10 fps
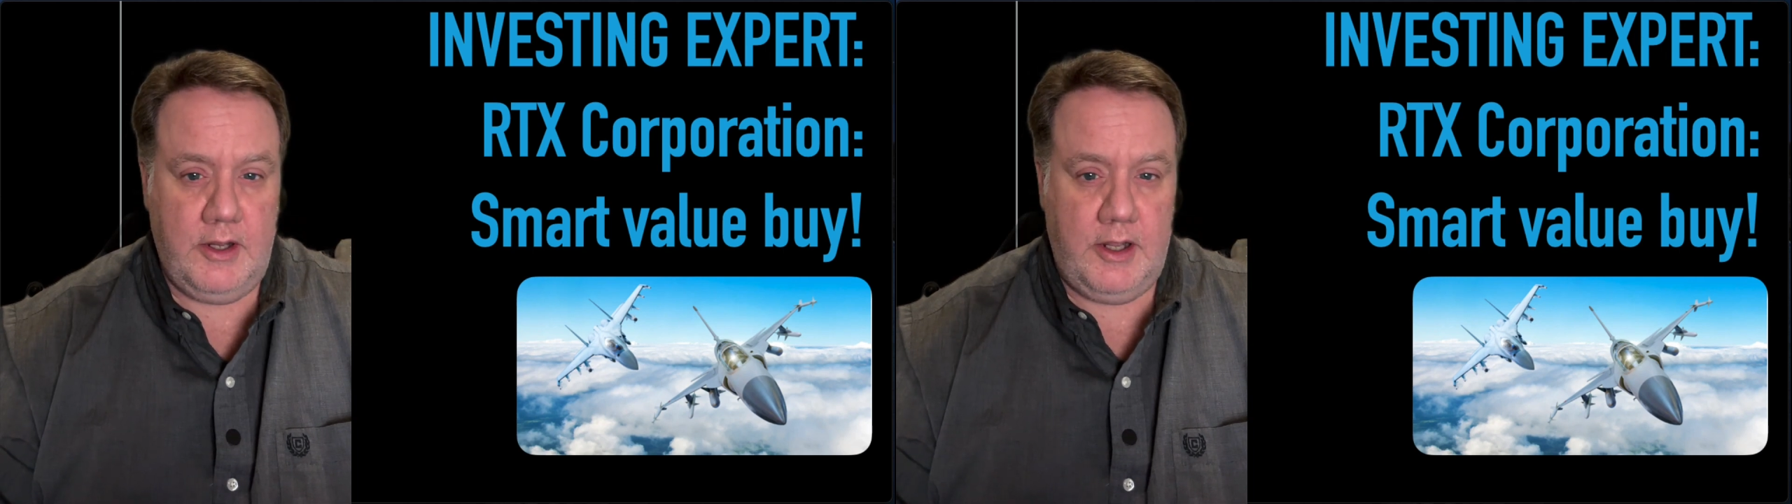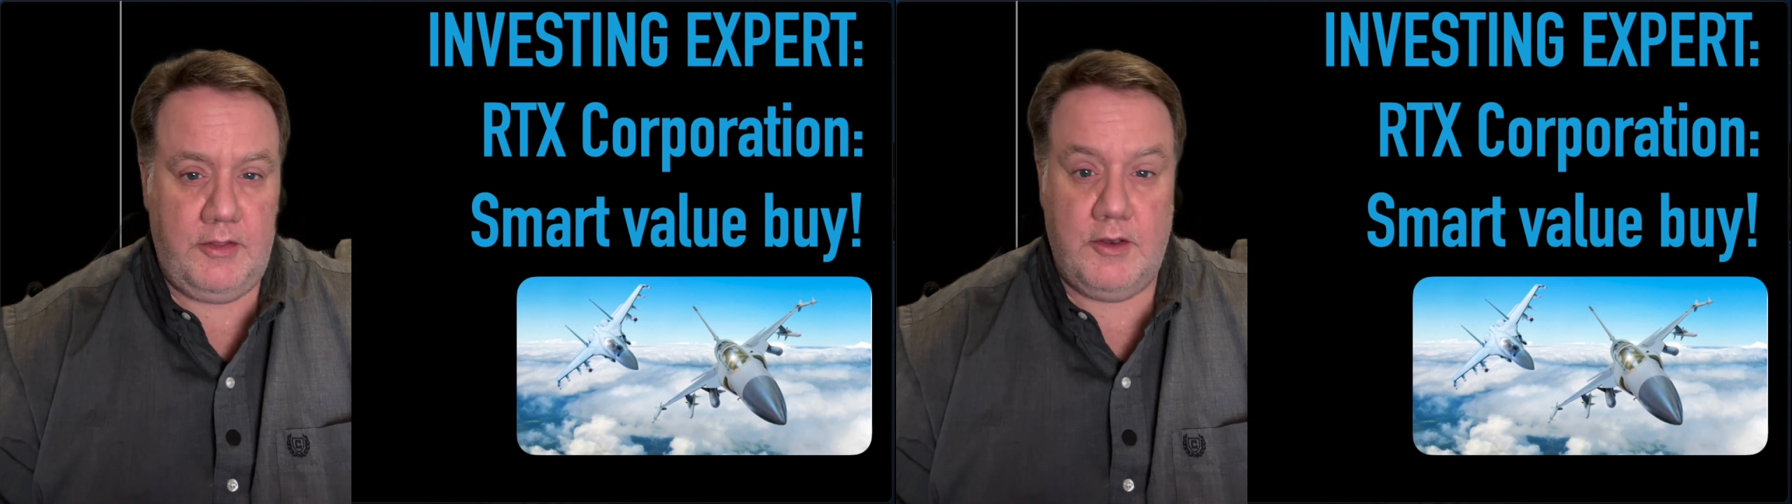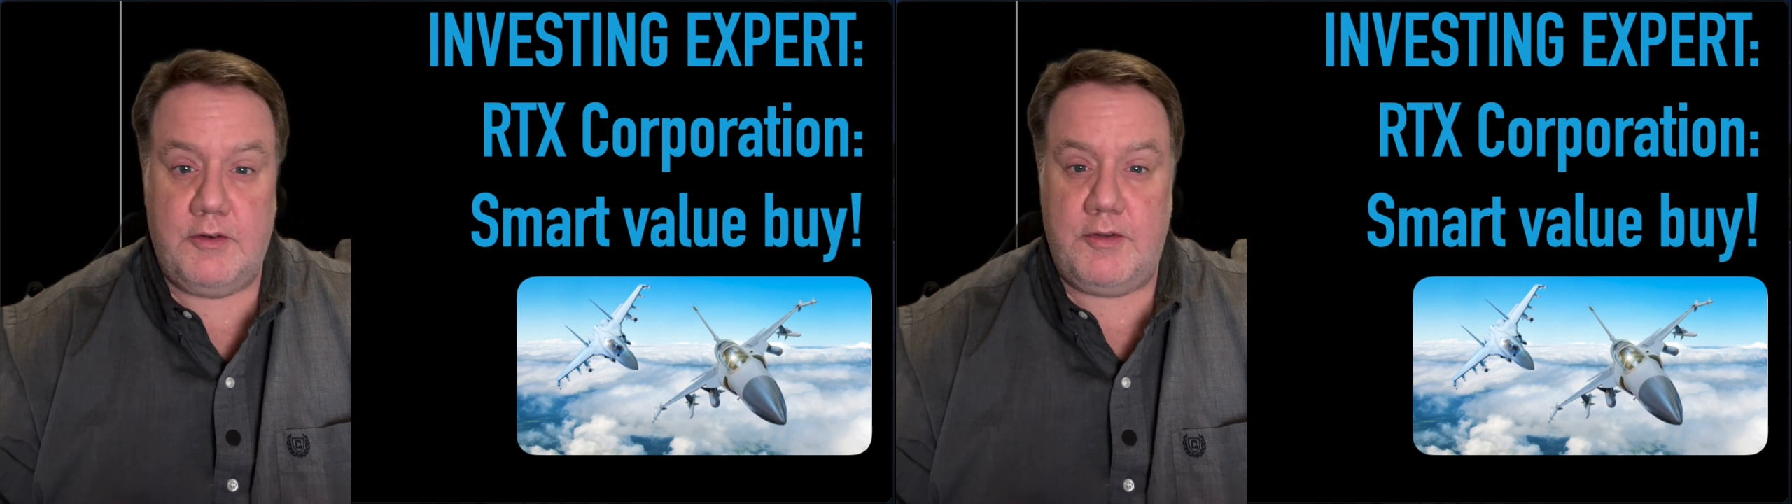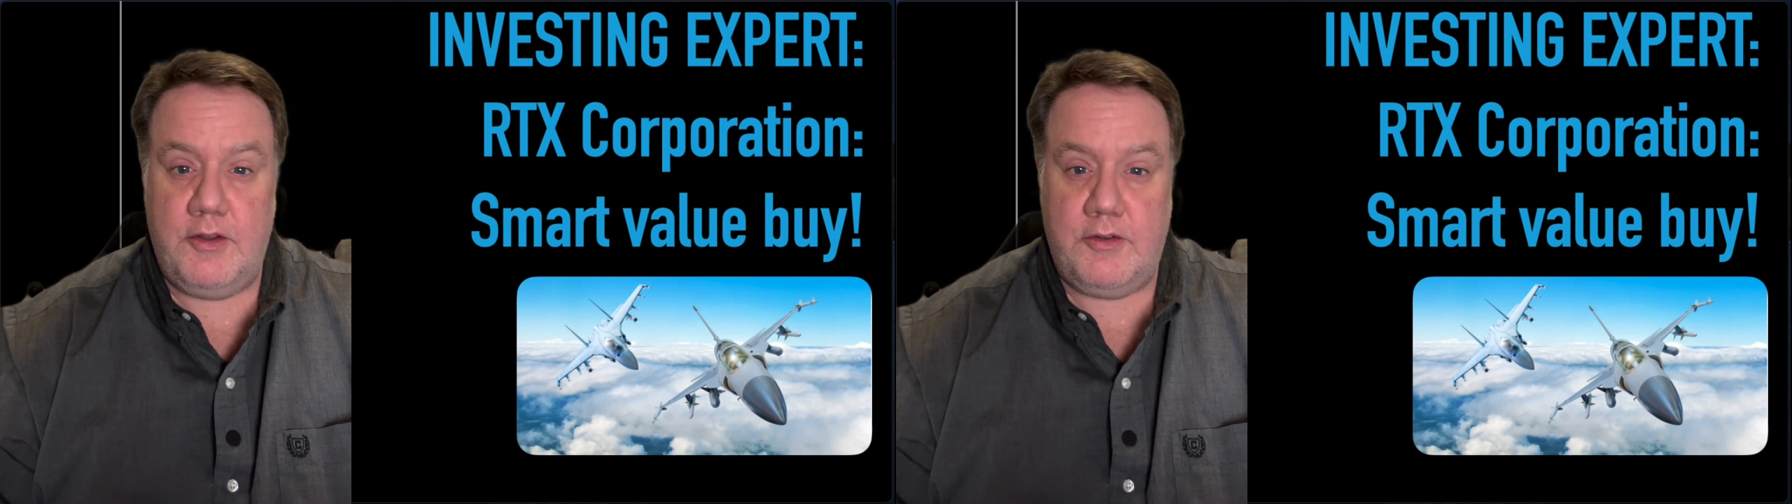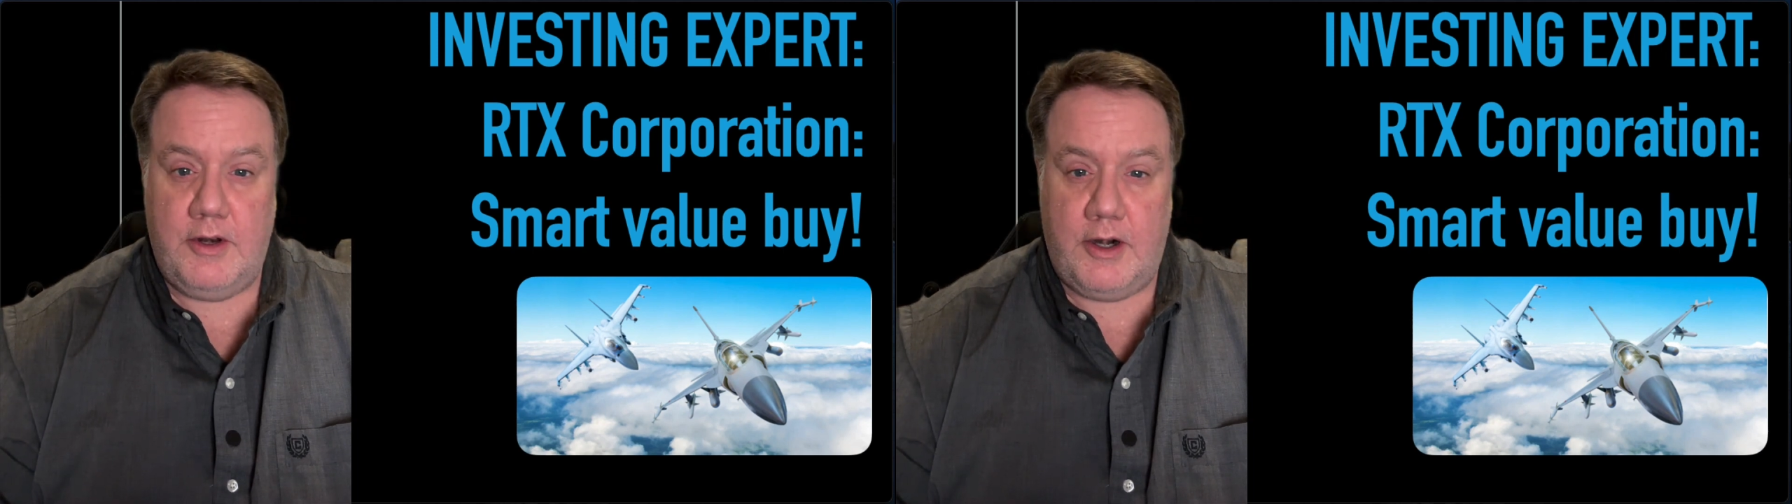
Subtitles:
in the defense and